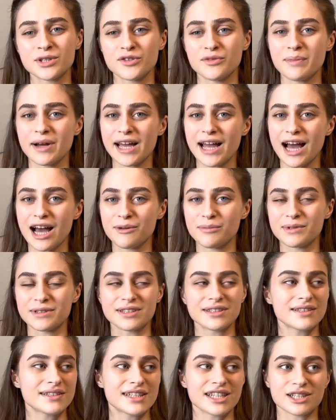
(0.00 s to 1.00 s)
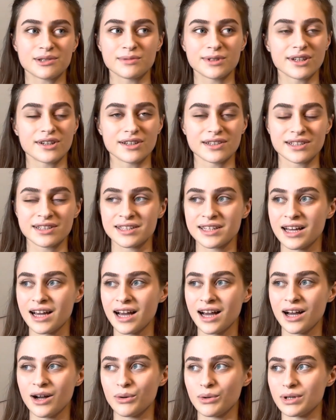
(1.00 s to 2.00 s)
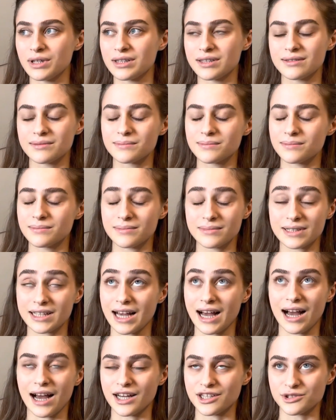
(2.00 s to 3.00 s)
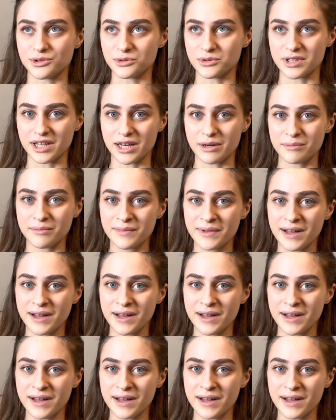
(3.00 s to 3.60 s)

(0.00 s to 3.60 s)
of my habits just because, well, yeah, I do them.